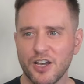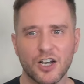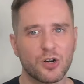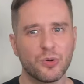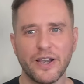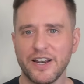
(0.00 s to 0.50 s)

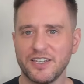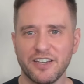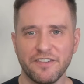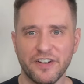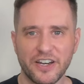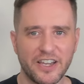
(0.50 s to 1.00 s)

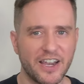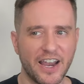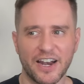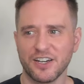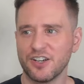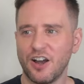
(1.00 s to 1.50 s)
creativity
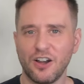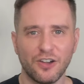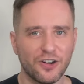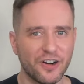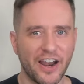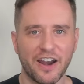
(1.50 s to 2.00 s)
and
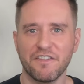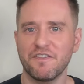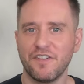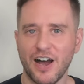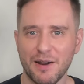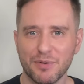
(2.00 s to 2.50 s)
color and
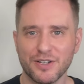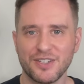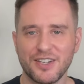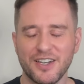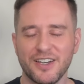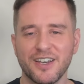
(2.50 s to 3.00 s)

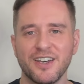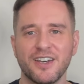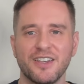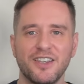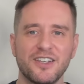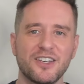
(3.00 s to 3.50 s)
vibrancy.
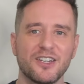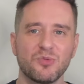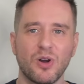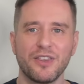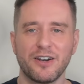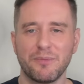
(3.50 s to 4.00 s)
This is
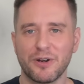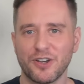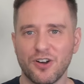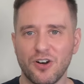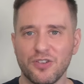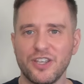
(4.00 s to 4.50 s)
one that I'm going to
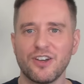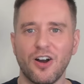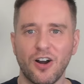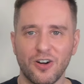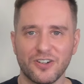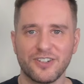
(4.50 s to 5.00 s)
call the
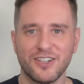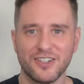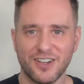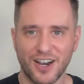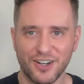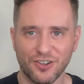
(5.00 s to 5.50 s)
art
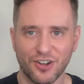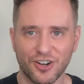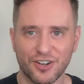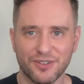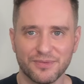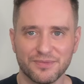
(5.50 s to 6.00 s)
design
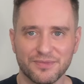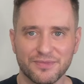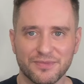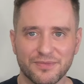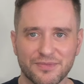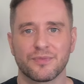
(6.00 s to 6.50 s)
look.
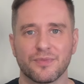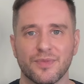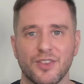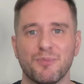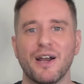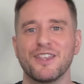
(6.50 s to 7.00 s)

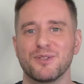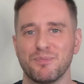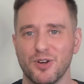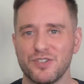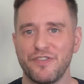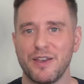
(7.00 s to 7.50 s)
The brand that's
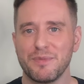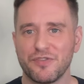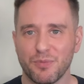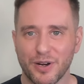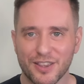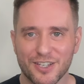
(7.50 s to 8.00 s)
most famous
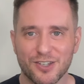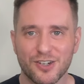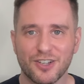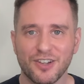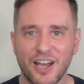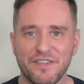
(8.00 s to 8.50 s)
for bringing this look
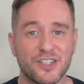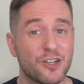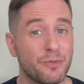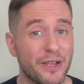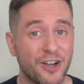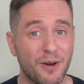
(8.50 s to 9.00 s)
to life is
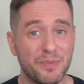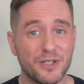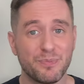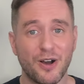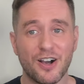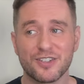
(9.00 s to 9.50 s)
going to be Compass
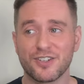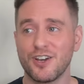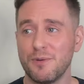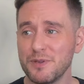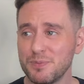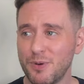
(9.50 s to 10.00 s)
Box.
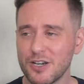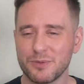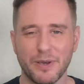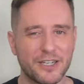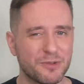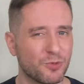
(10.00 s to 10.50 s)
Compass Box
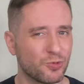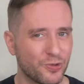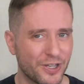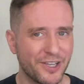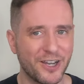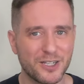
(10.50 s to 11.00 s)
makes some
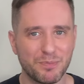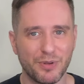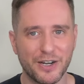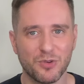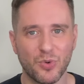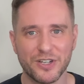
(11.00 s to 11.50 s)
really nice
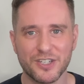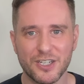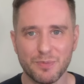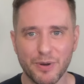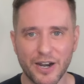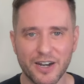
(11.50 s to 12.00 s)
blended
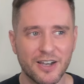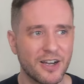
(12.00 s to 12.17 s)
whiskeys, but